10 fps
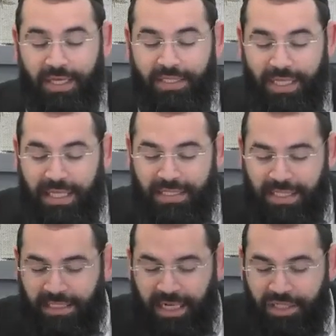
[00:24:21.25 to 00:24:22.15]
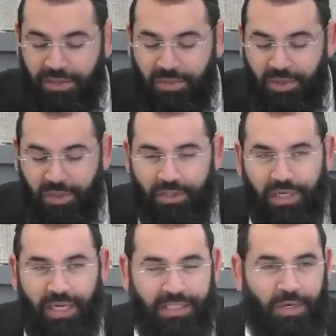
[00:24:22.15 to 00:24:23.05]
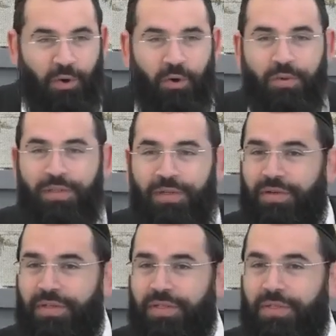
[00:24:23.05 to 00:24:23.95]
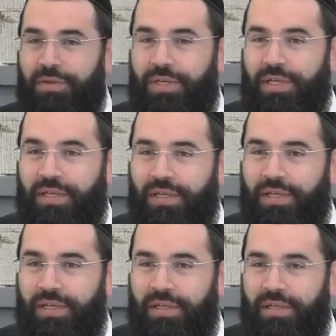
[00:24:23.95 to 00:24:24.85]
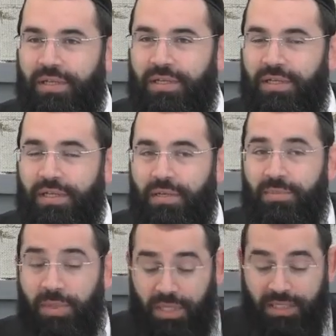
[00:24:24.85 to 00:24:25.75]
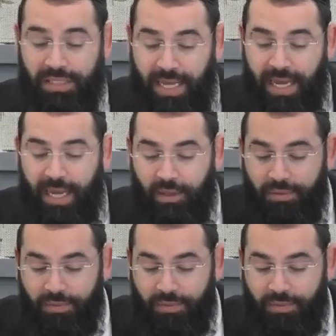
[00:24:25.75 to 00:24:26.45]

says the Zera Shimshon, is a whole different story. Because now